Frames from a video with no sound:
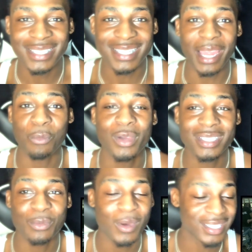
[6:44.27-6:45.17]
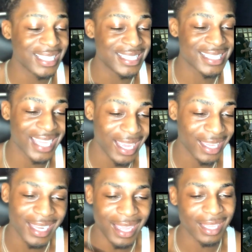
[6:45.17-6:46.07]
It's like once once he
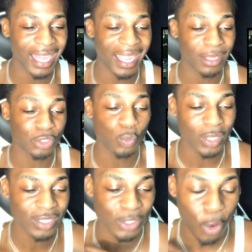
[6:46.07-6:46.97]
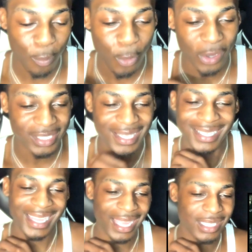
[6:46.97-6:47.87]
said that, like once Doughboy
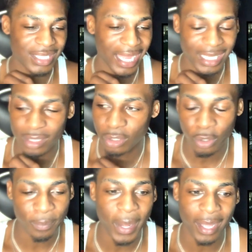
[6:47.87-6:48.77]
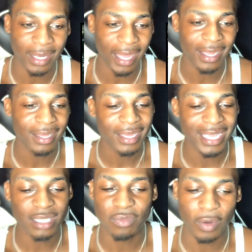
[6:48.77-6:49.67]
said that, it's like he looked back, like
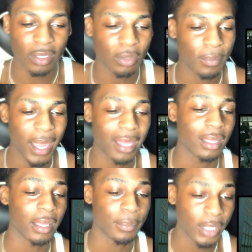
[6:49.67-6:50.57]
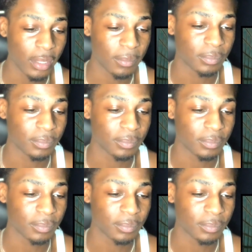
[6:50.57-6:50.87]
his friend looked back, like peep.